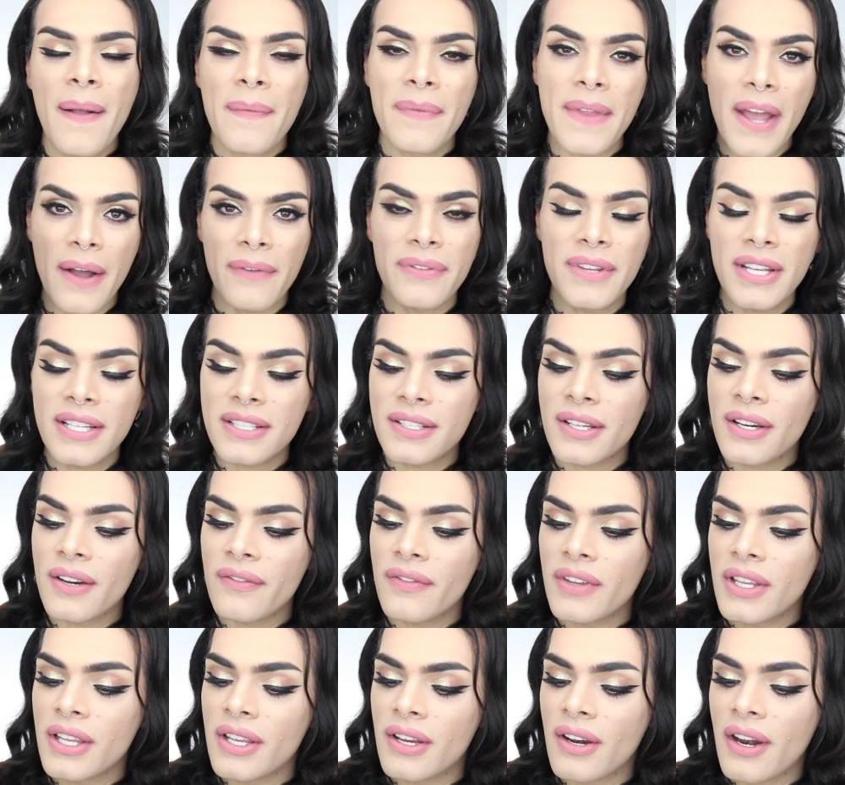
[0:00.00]
Now this one
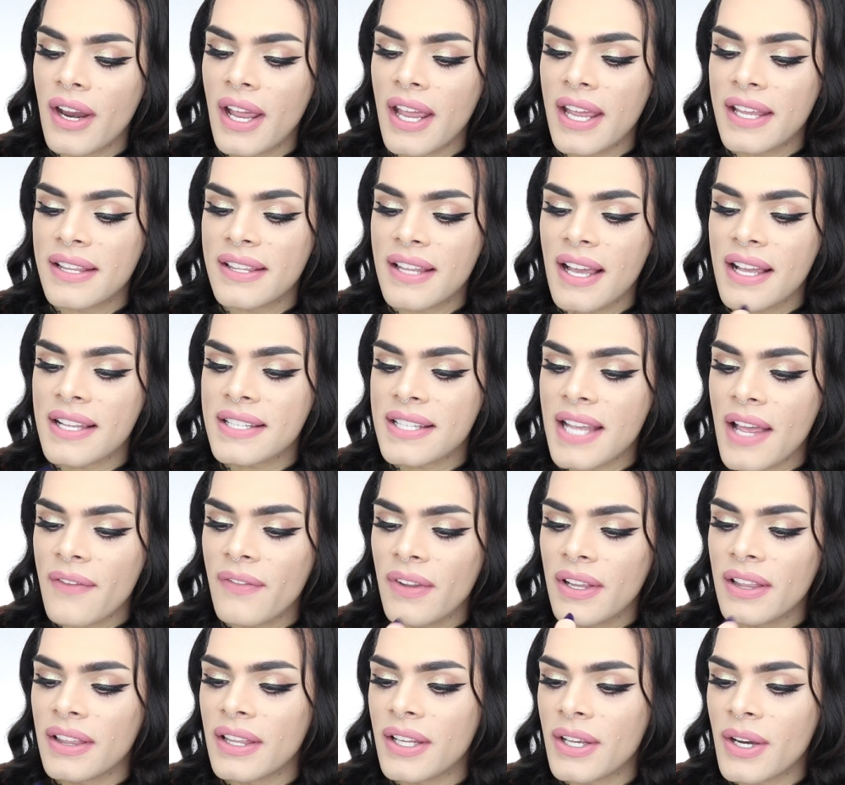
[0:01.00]
over here, it does have
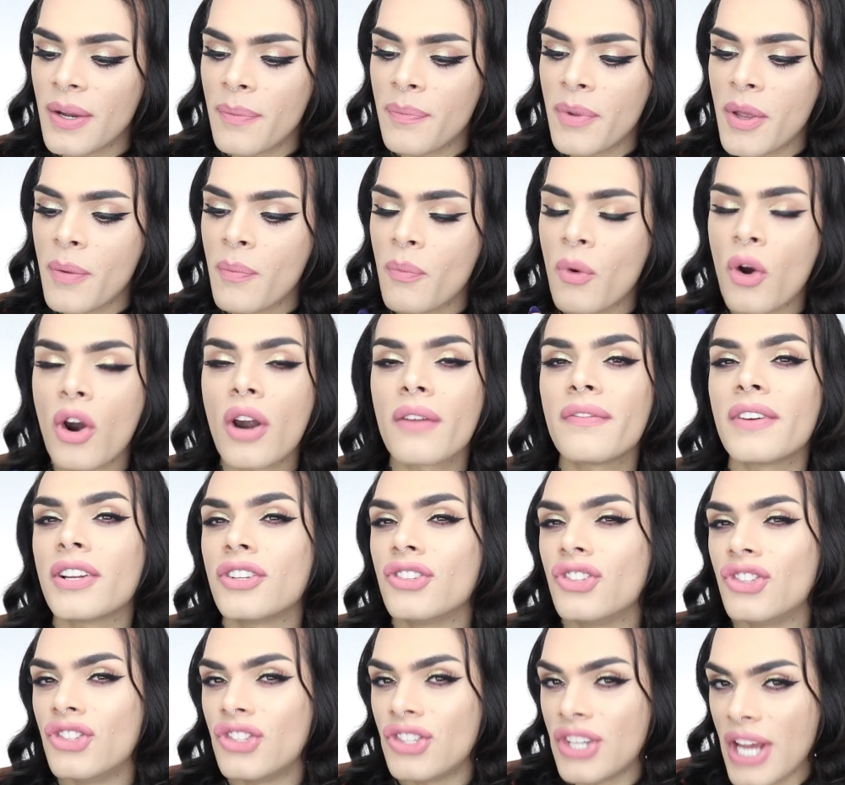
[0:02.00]
a little bit more of a
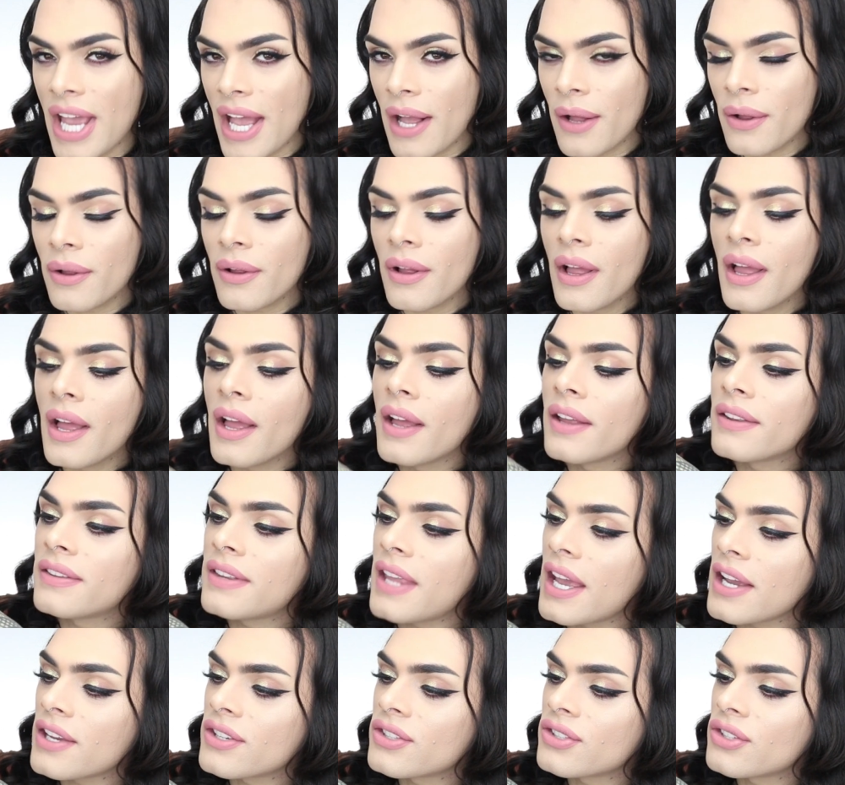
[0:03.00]
gel
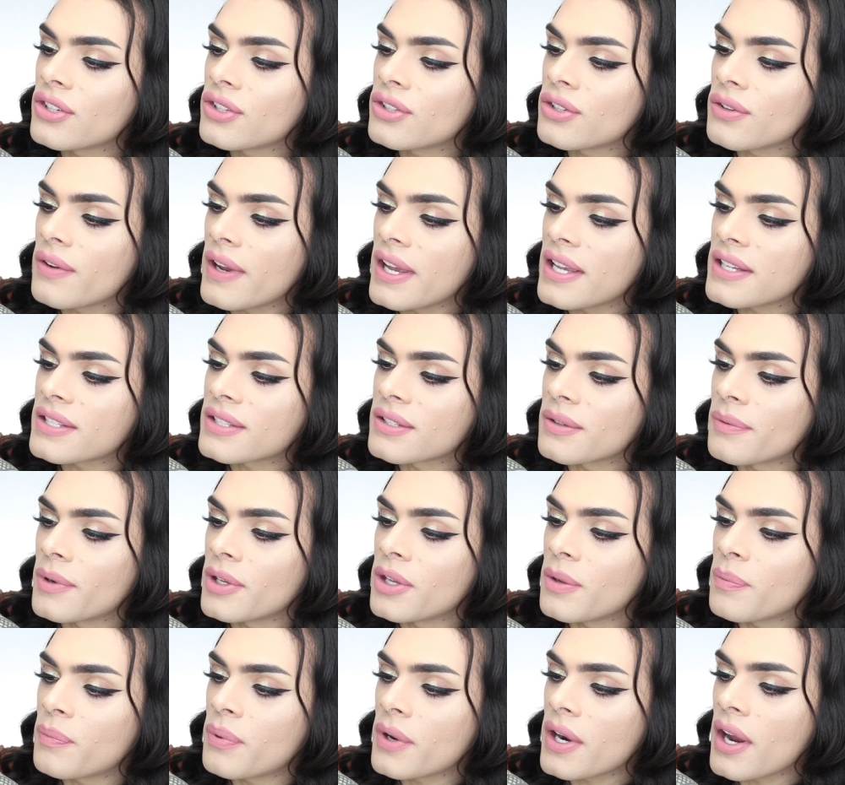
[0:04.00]
texture to it, so
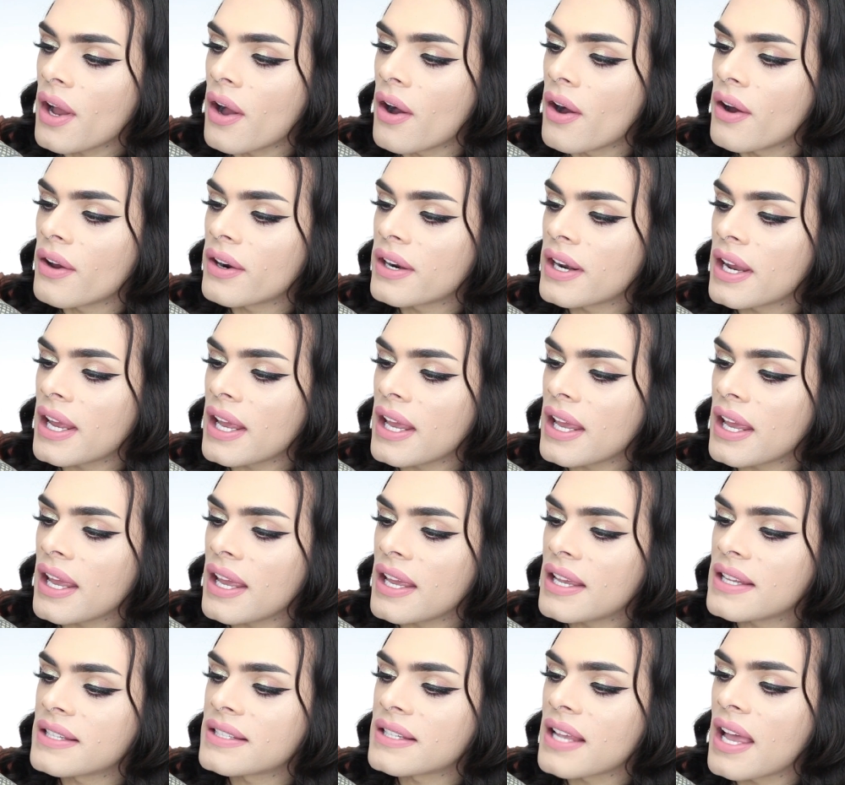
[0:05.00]
when you put it on, it
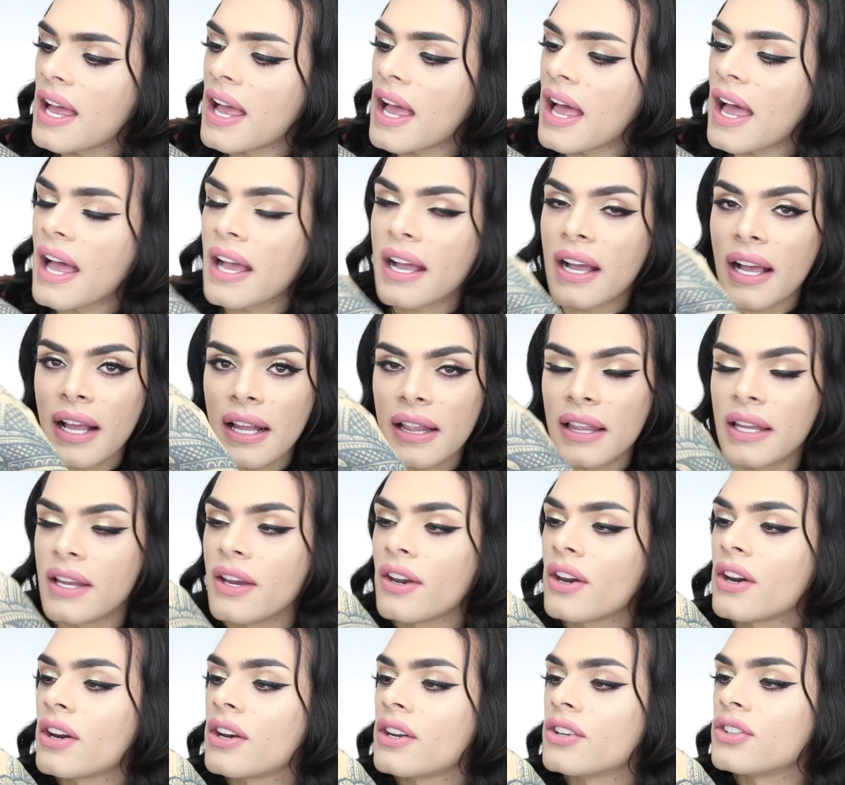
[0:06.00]
is a
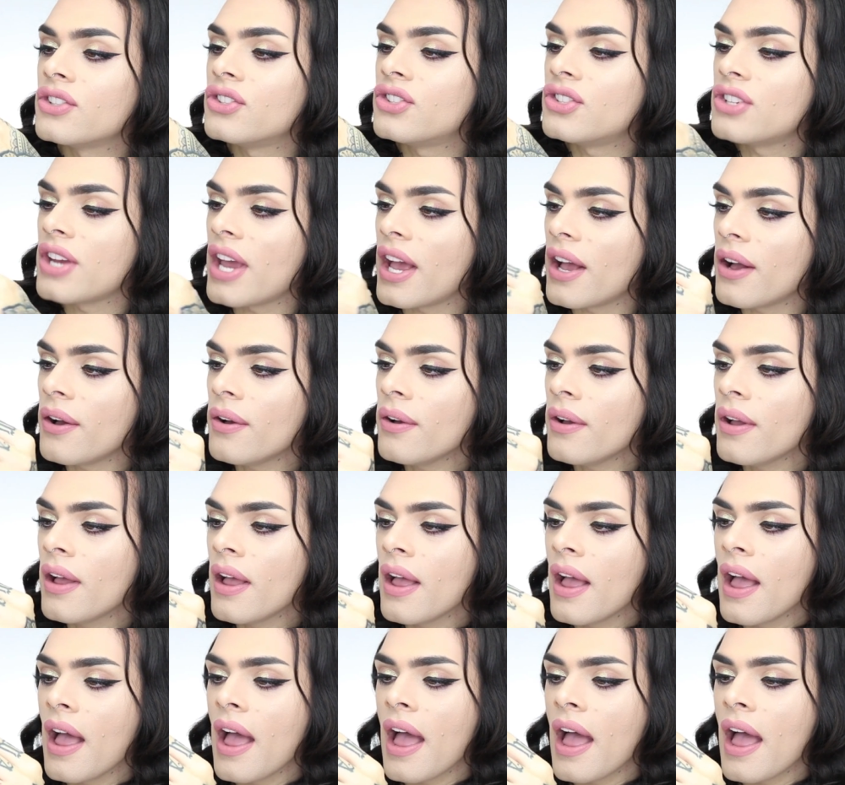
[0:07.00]
clear gel.